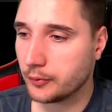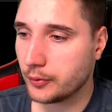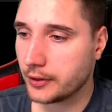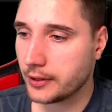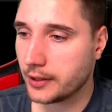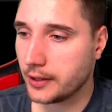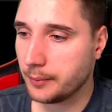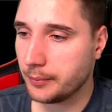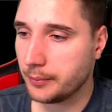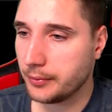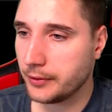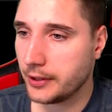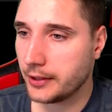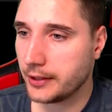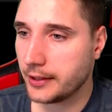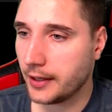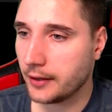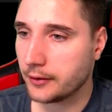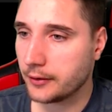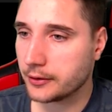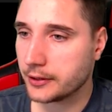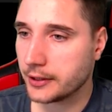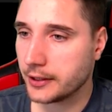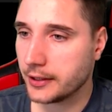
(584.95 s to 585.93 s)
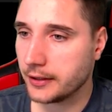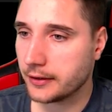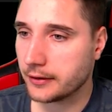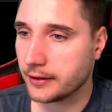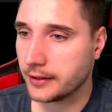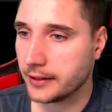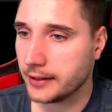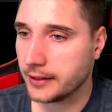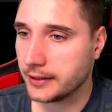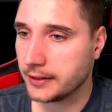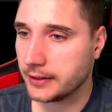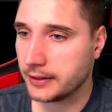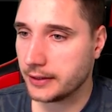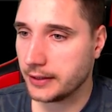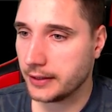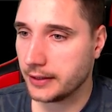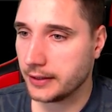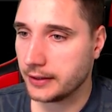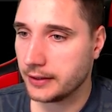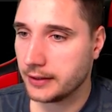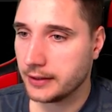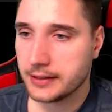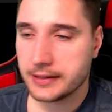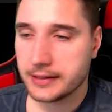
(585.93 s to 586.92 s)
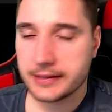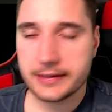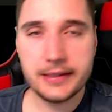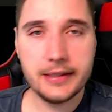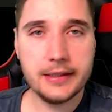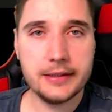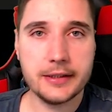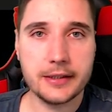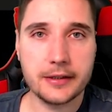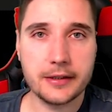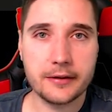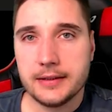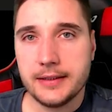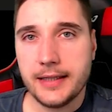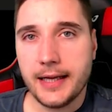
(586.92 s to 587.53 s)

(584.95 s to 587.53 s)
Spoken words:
We're gonna put it out here in the C tier.